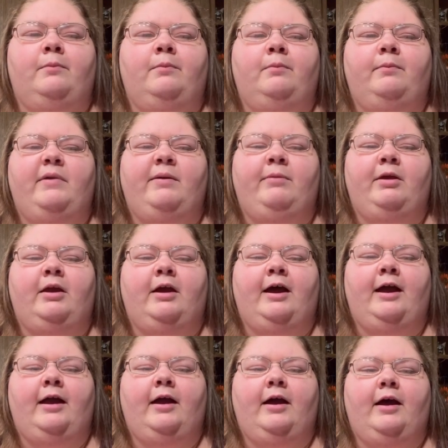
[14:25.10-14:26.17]
Maybe
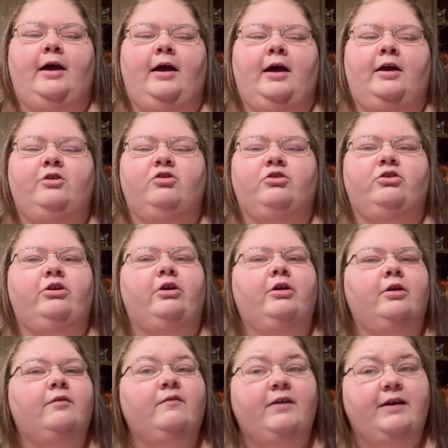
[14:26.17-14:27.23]
I just
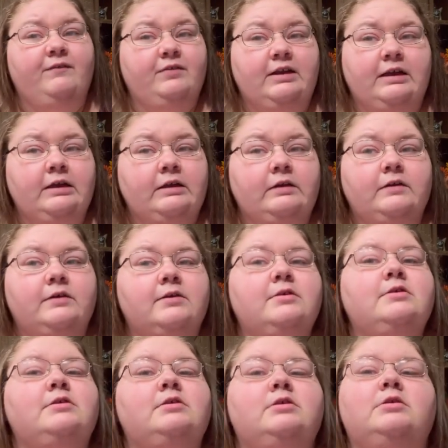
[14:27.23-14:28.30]
started 5
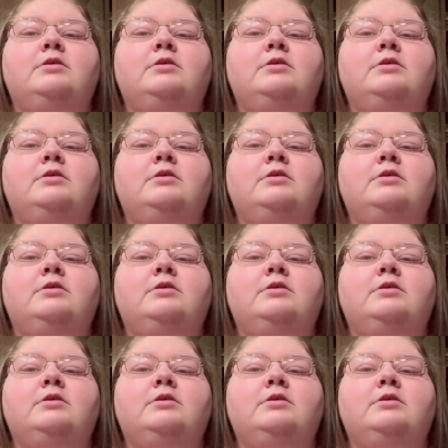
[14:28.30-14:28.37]
things